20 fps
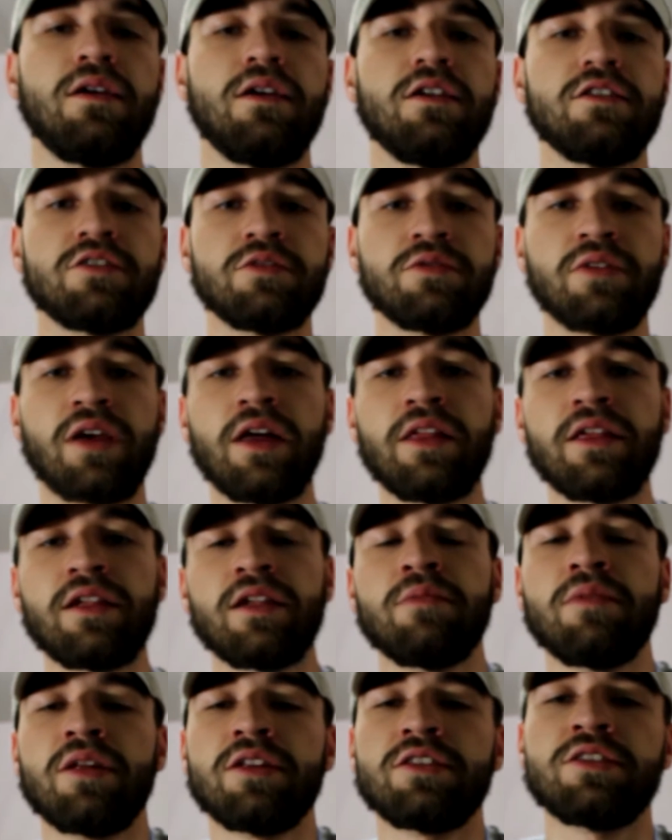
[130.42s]
So now that I
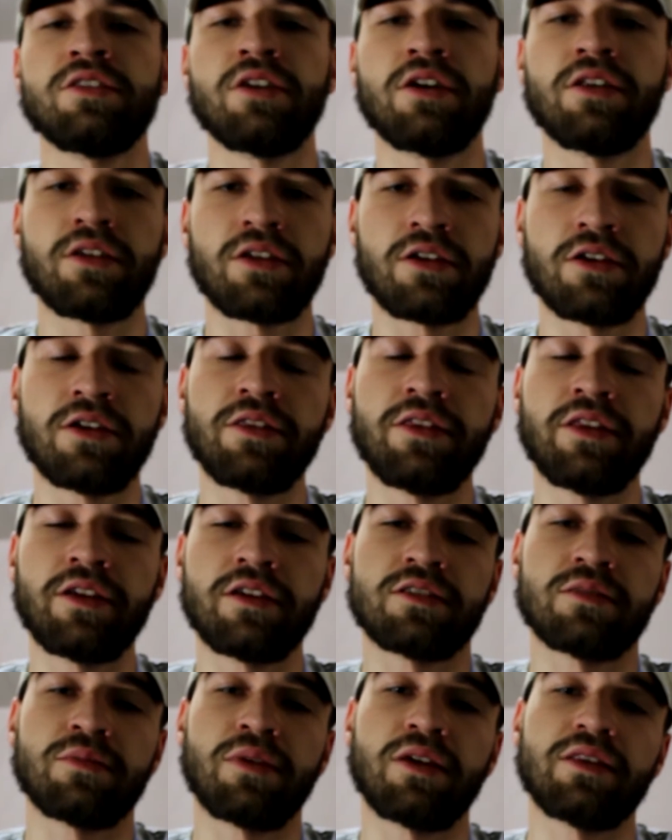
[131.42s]
mentioned all the good
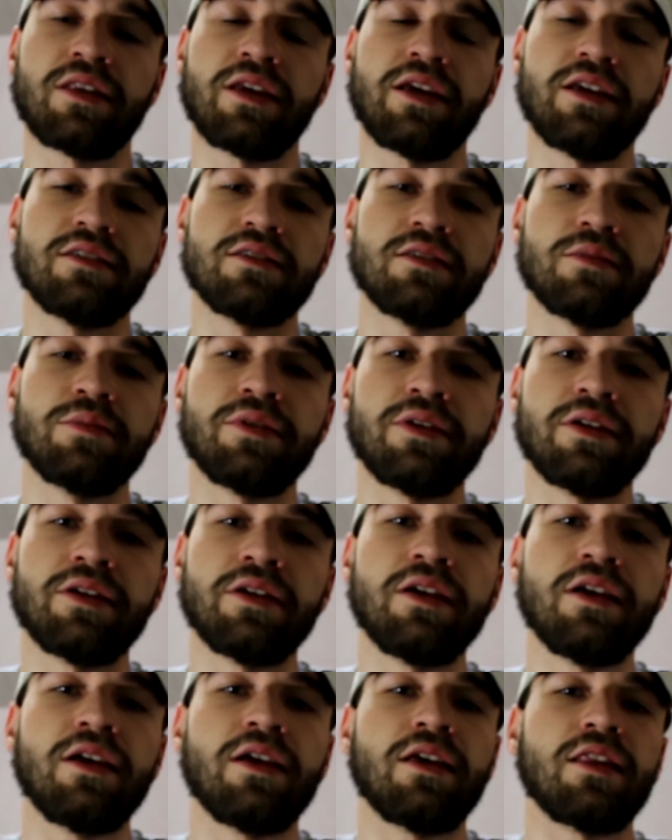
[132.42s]
things about the ACP,
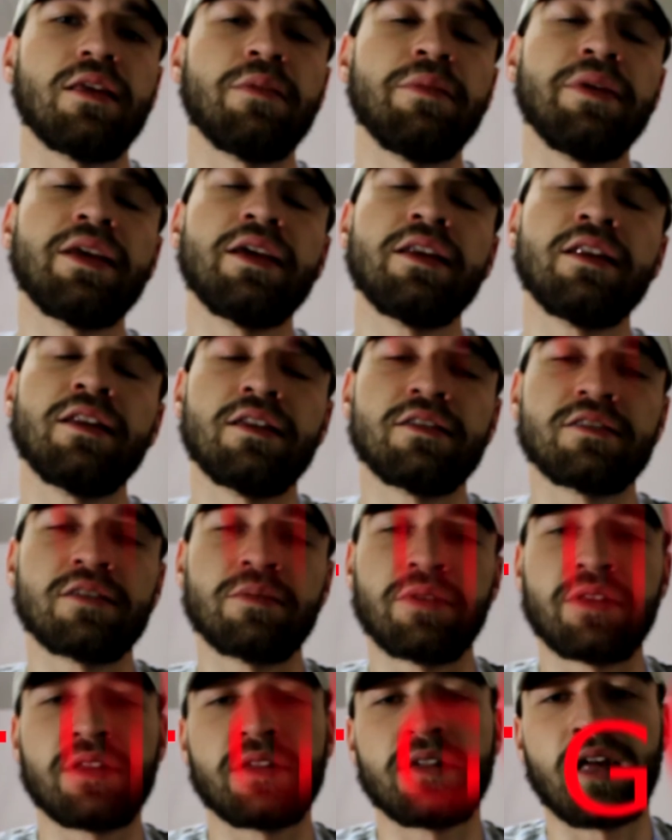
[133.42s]
let me get into
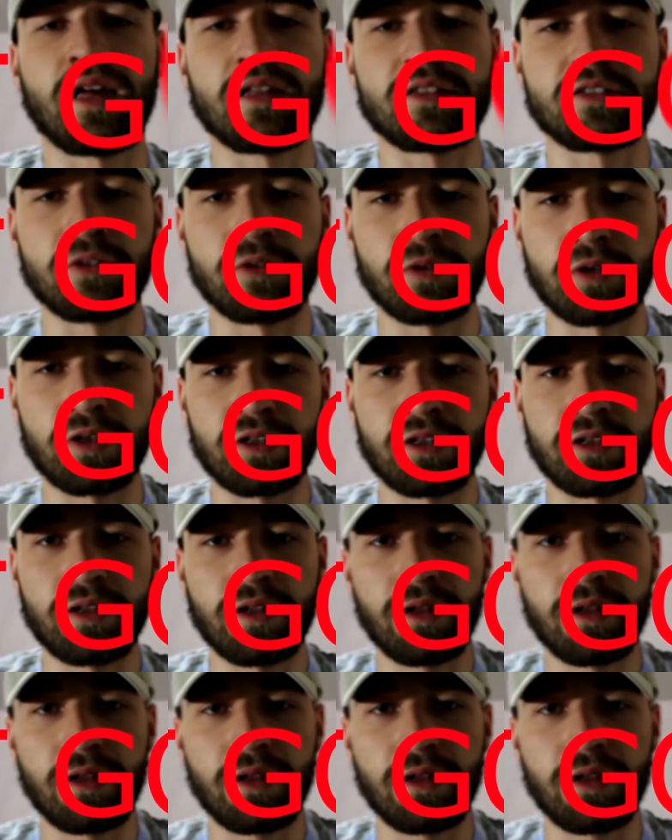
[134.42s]
some of the not so good.